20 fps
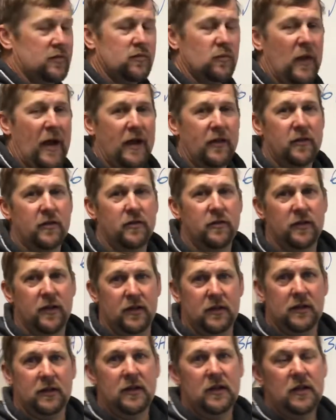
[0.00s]
rather
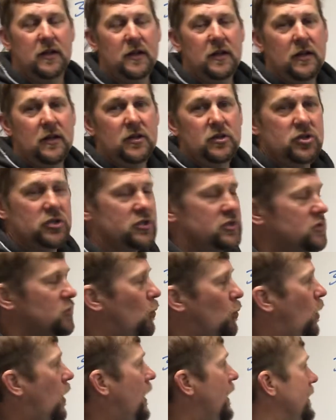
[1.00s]
than just
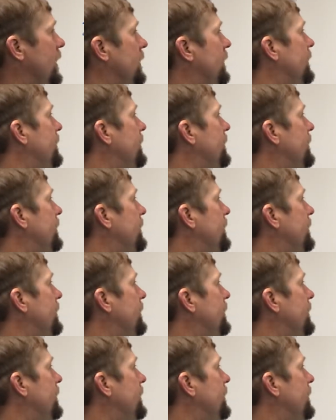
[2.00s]
one.